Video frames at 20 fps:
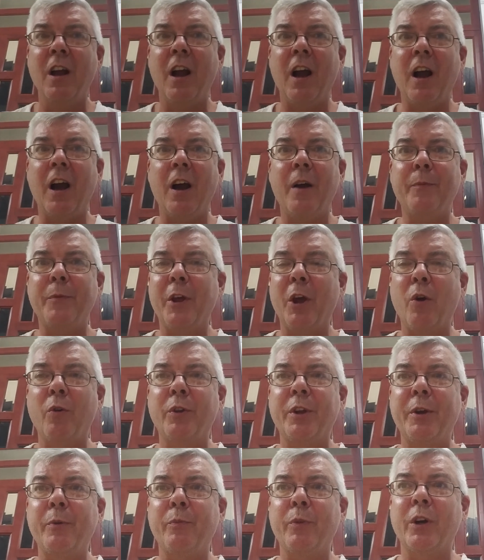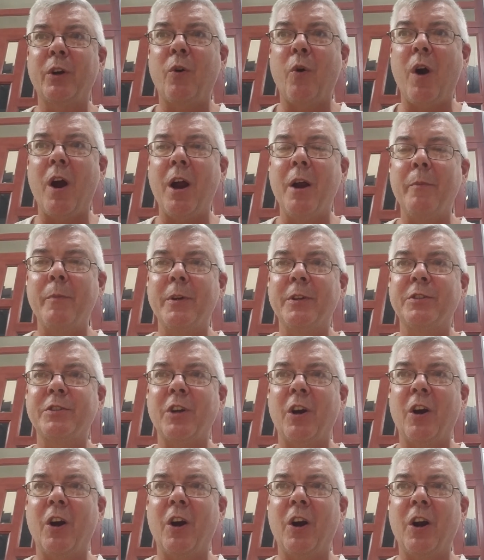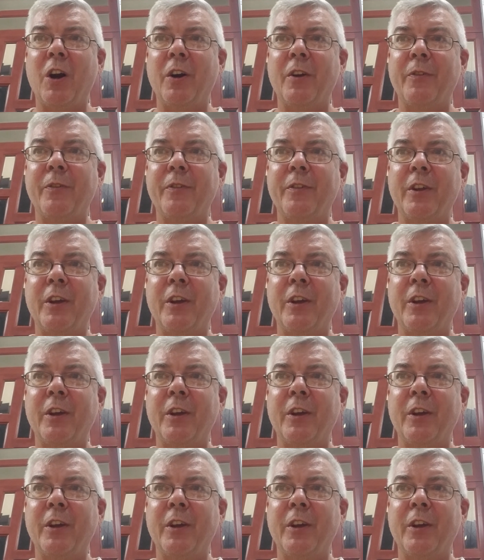The only requirements are